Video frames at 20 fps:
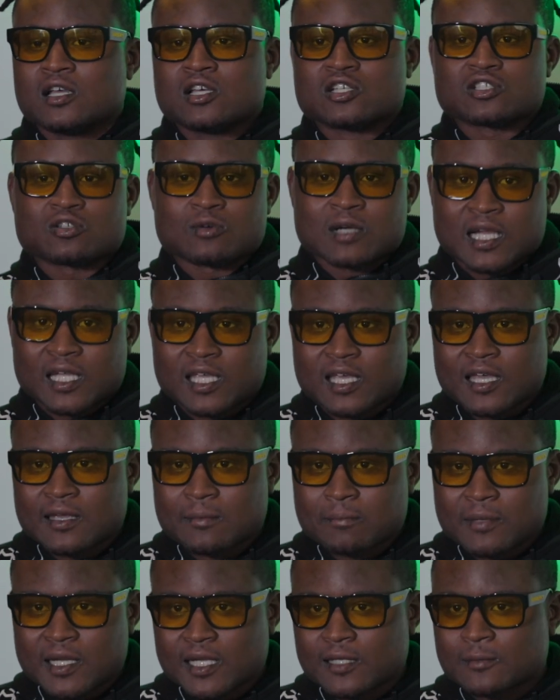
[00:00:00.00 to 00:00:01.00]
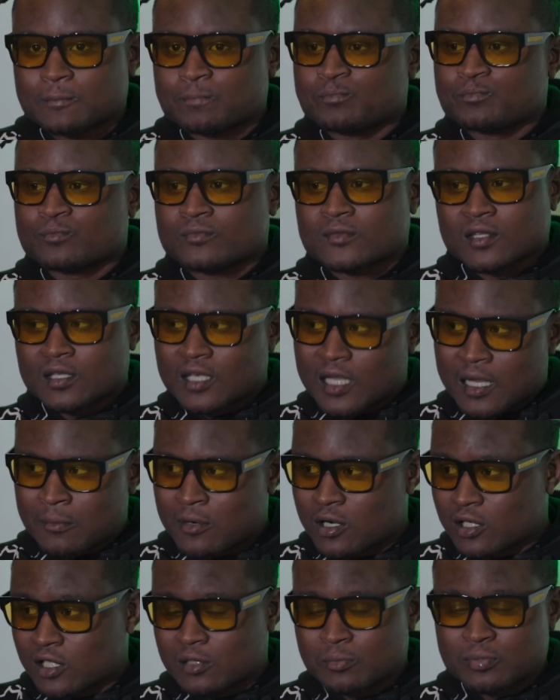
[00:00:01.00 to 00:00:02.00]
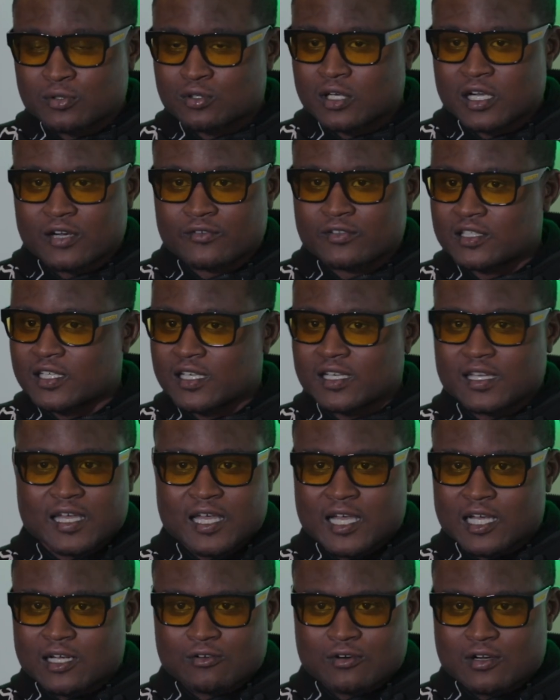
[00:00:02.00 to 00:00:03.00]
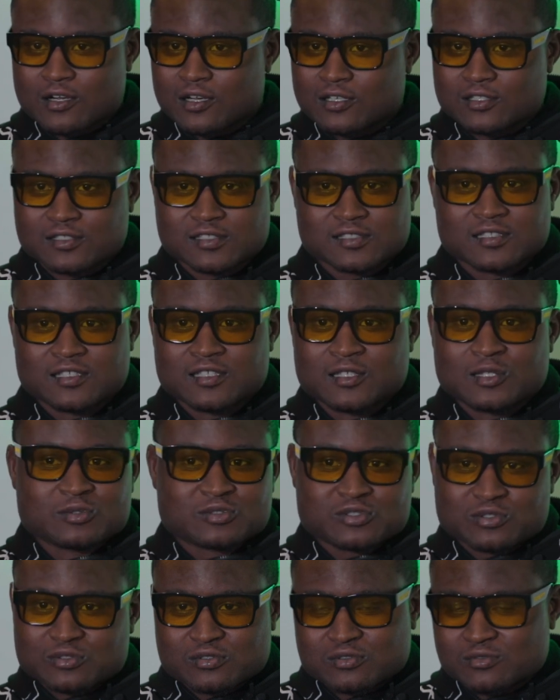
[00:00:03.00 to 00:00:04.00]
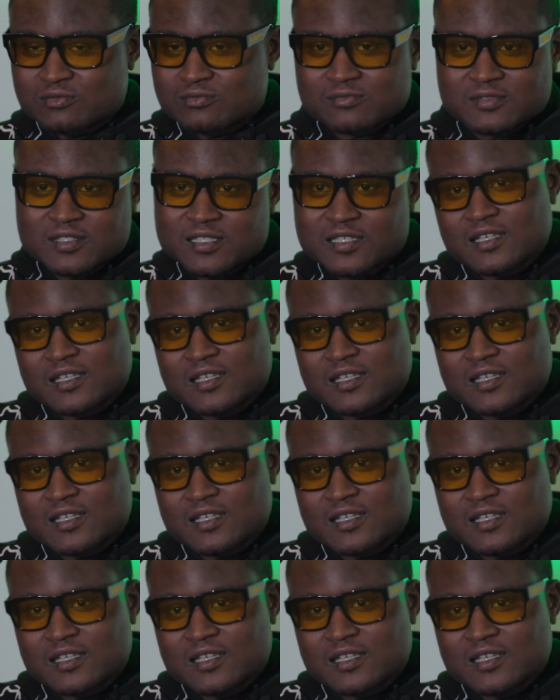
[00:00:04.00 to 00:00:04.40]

So when I came back, I'm on the computer every day, Adderalls, Shroom,